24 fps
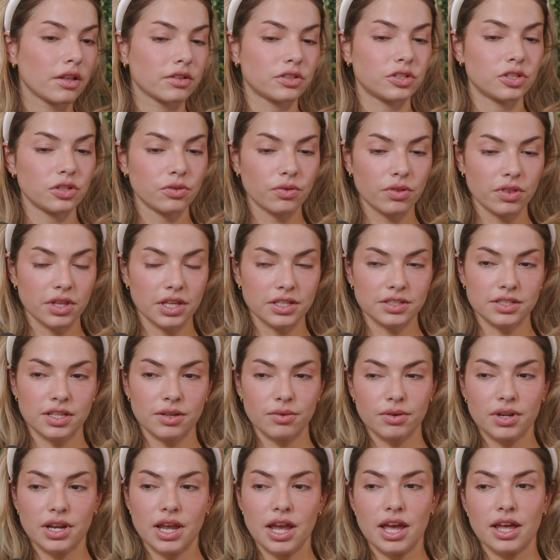Two things I
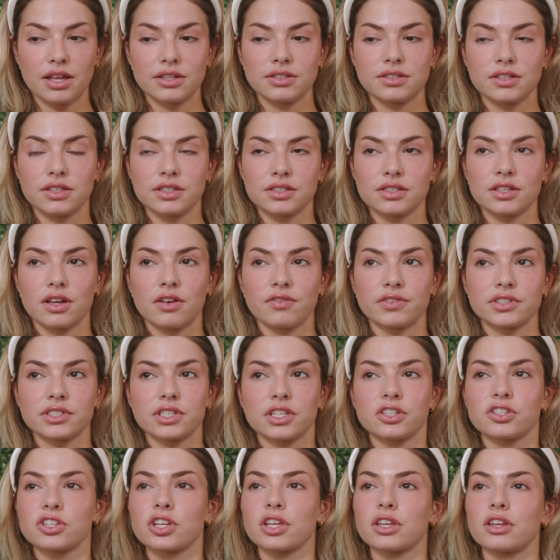want to add to this
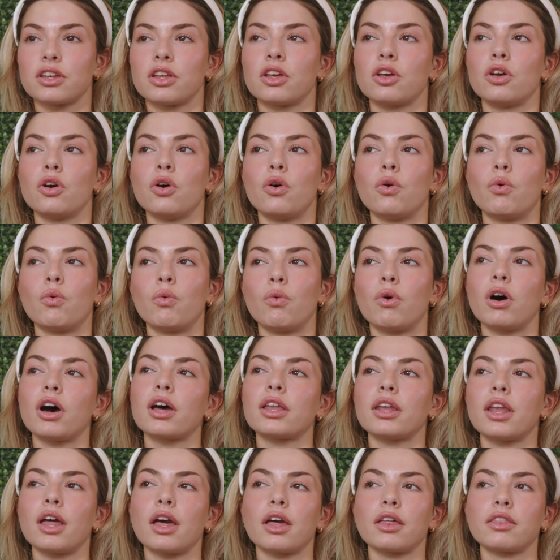conversation.
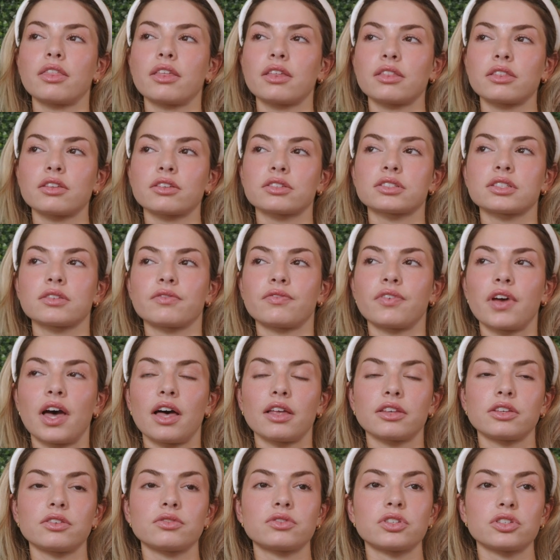One, I think there's a
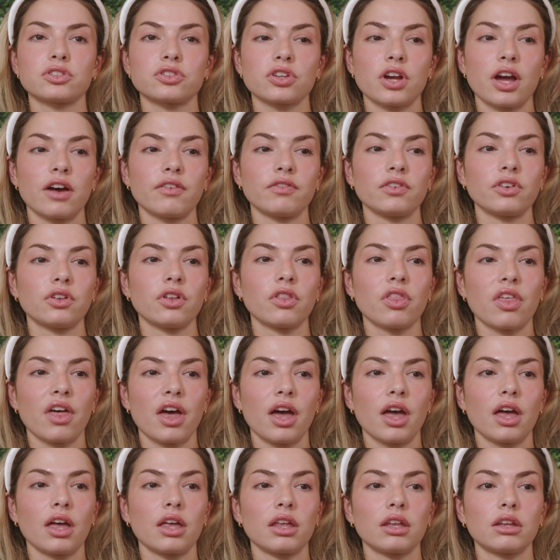value to travel
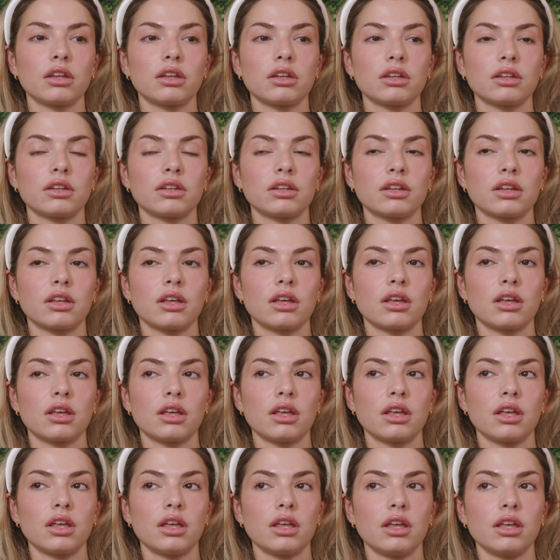that
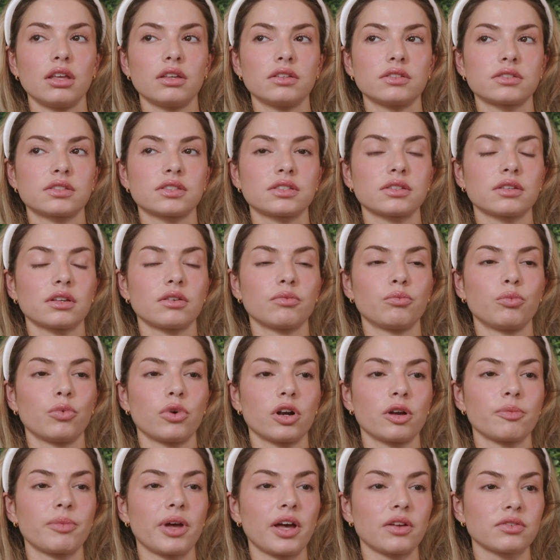is more
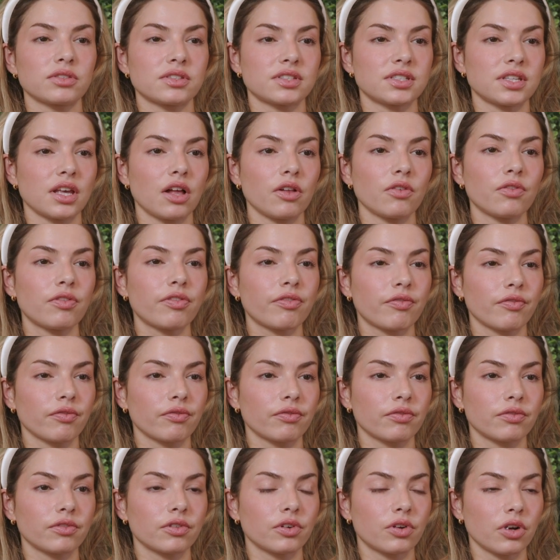about self
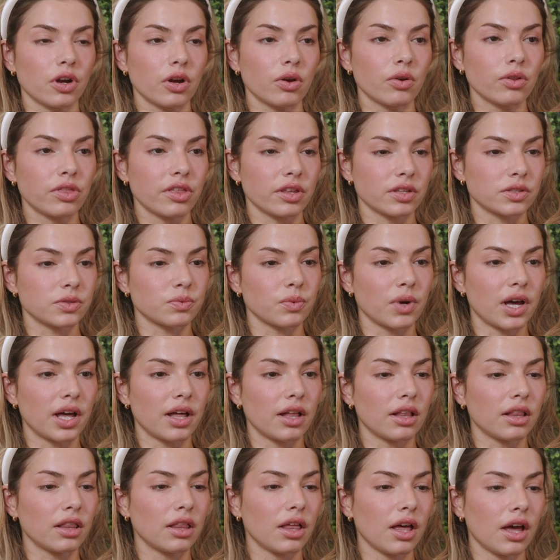growth as
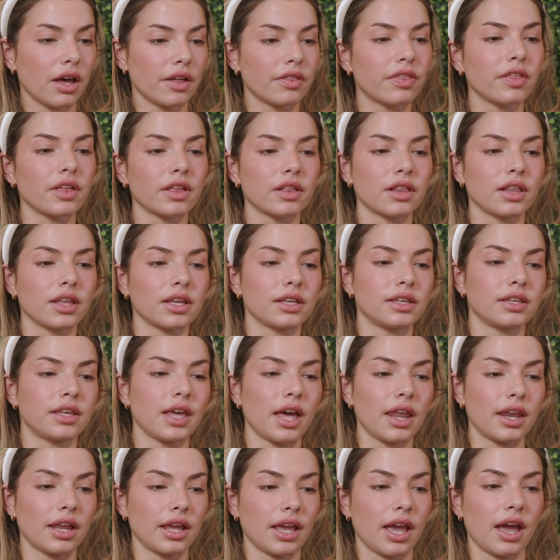well. I think like
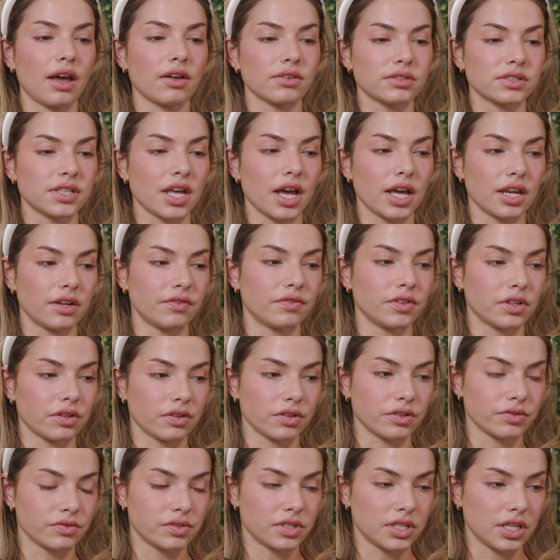getting outside of your
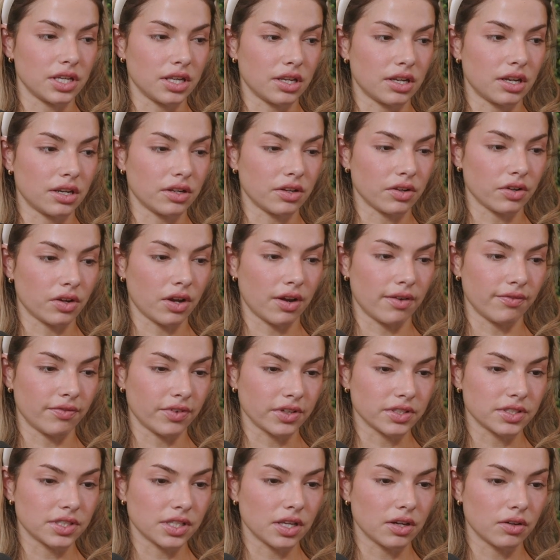routine and your
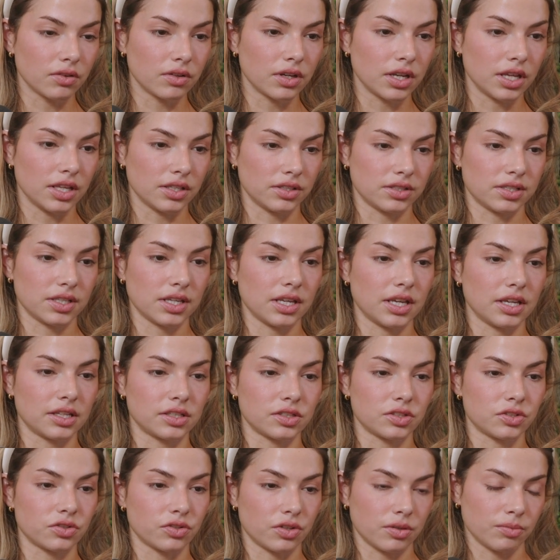comfort zone is
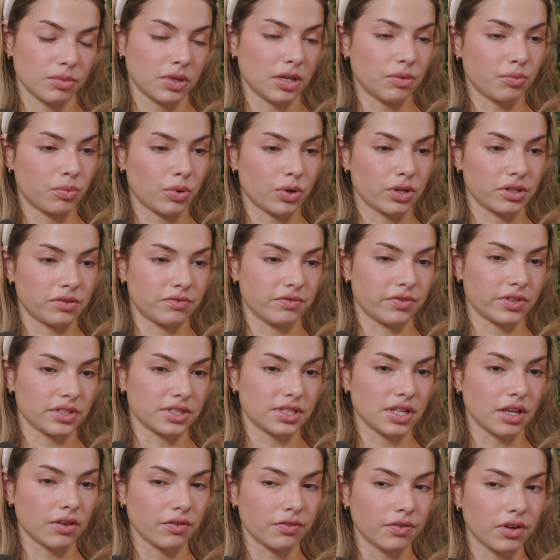extremely important for
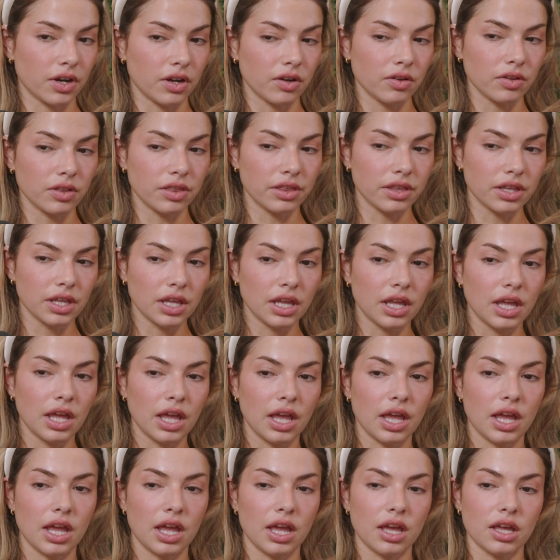self growth. That's true.
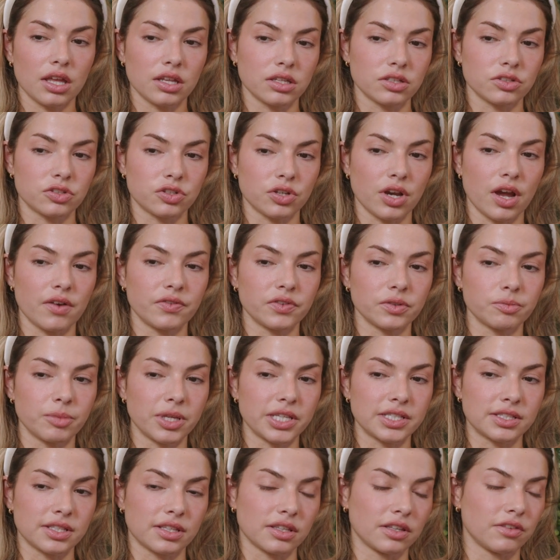And travel
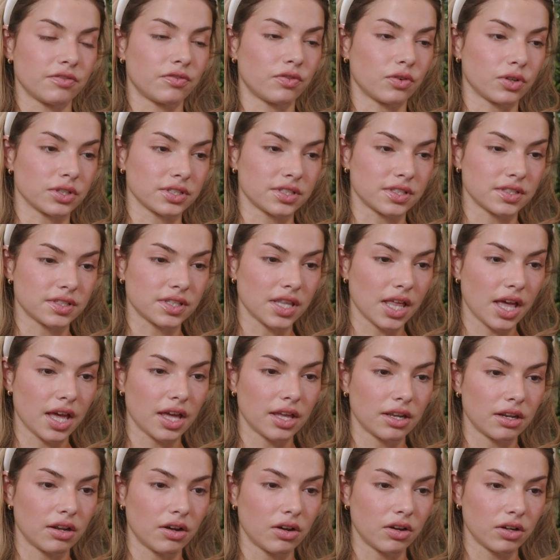basically forces
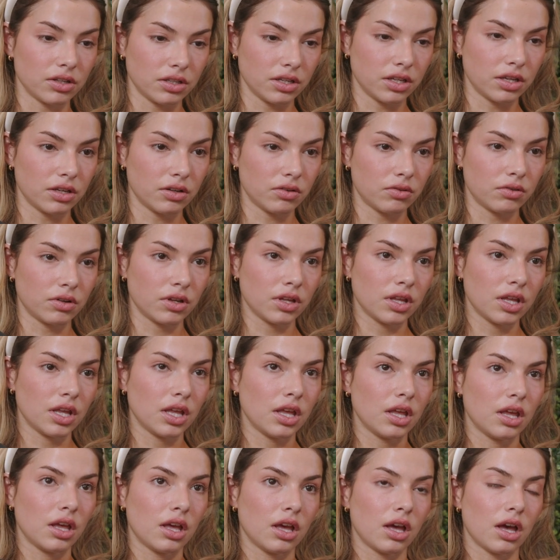that on you.
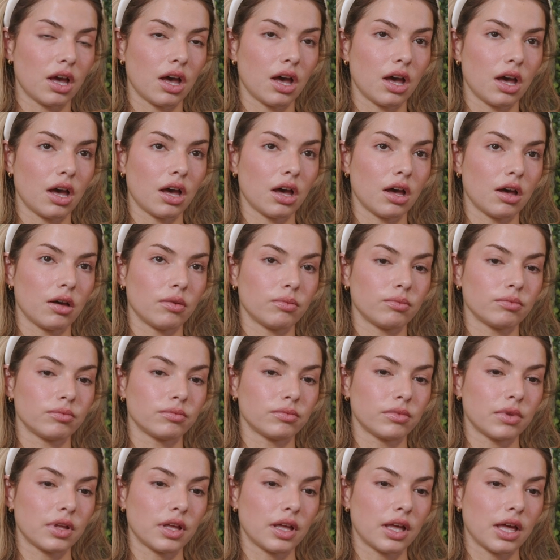Um,
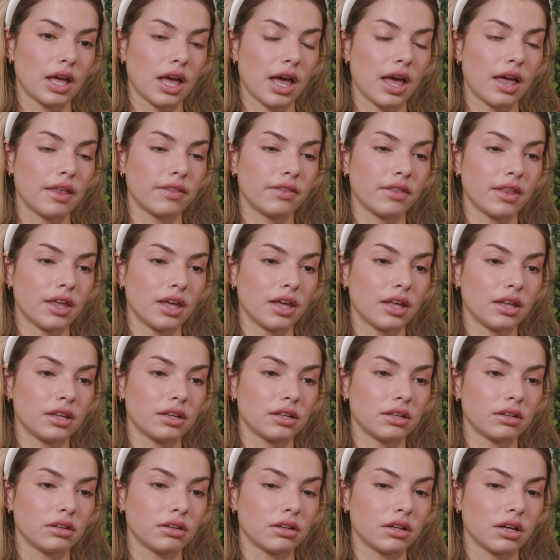and
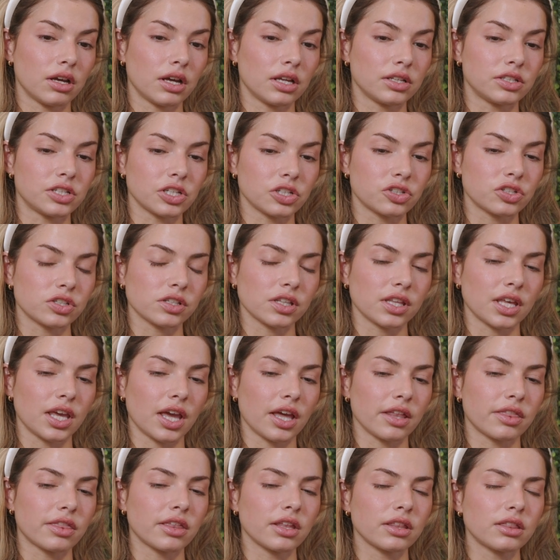then additionally,
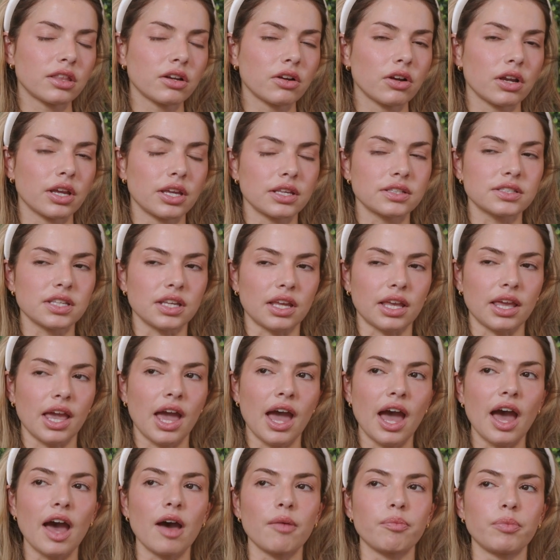I think there is a
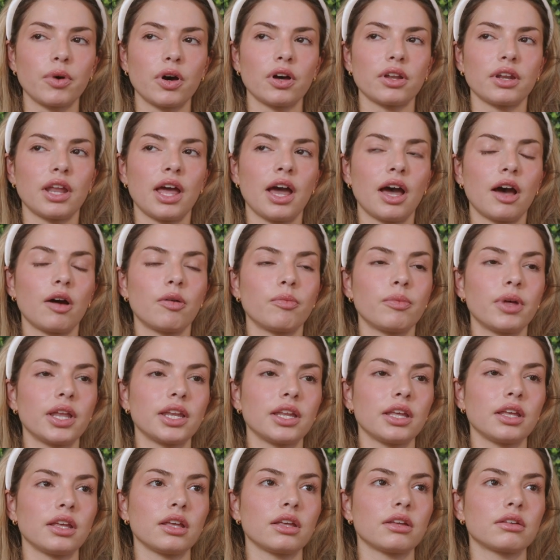cap on how
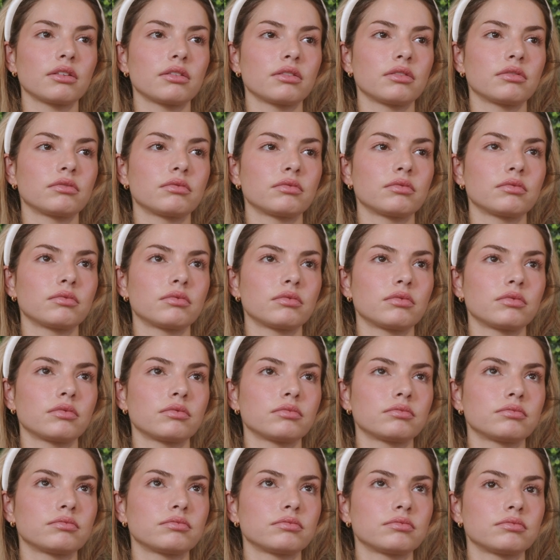many
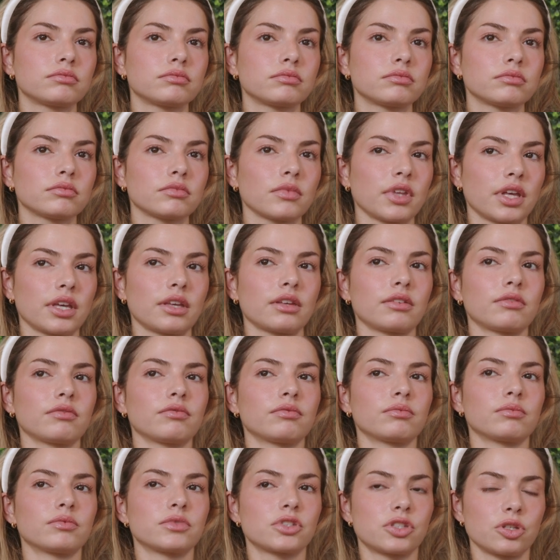like
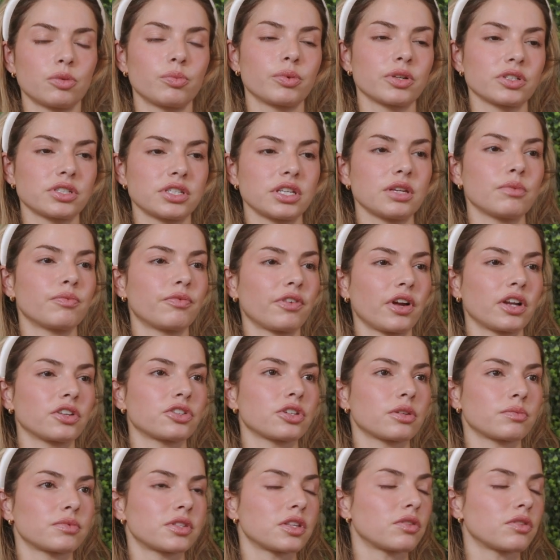super deep
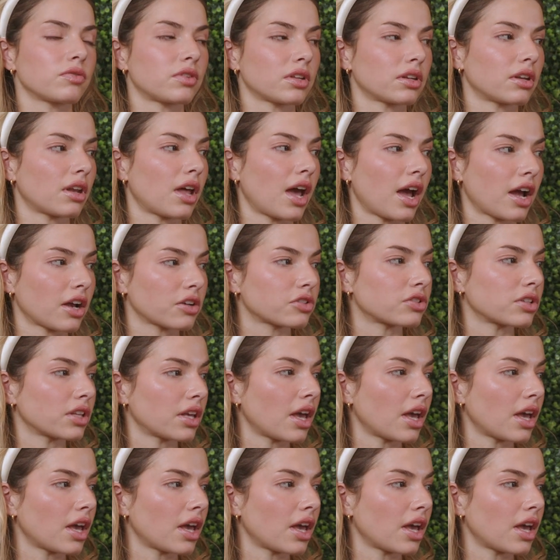friendships you can actually